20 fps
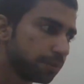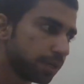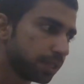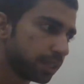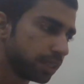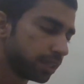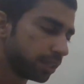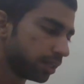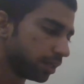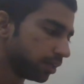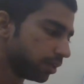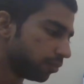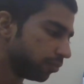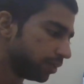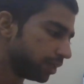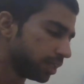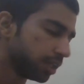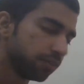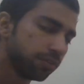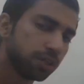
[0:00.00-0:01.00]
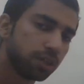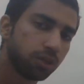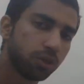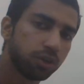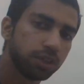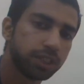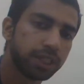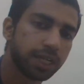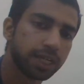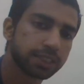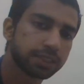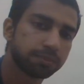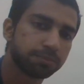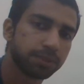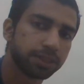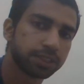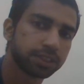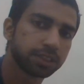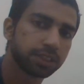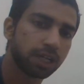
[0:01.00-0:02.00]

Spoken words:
I think we covered all the aspects: